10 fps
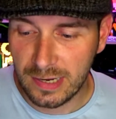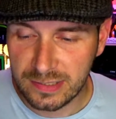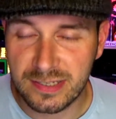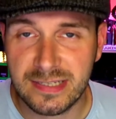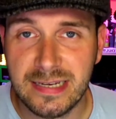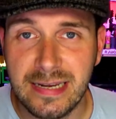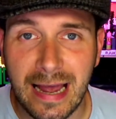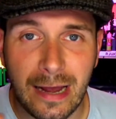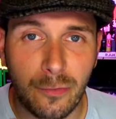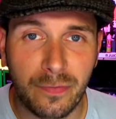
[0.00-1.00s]
to see
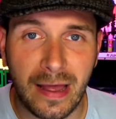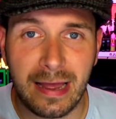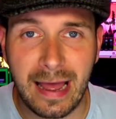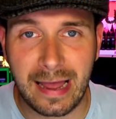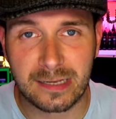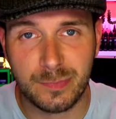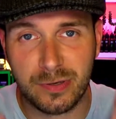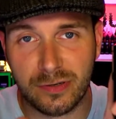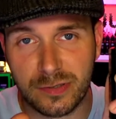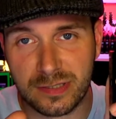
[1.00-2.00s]
how that acts,
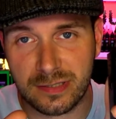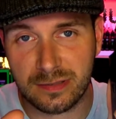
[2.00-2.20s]
because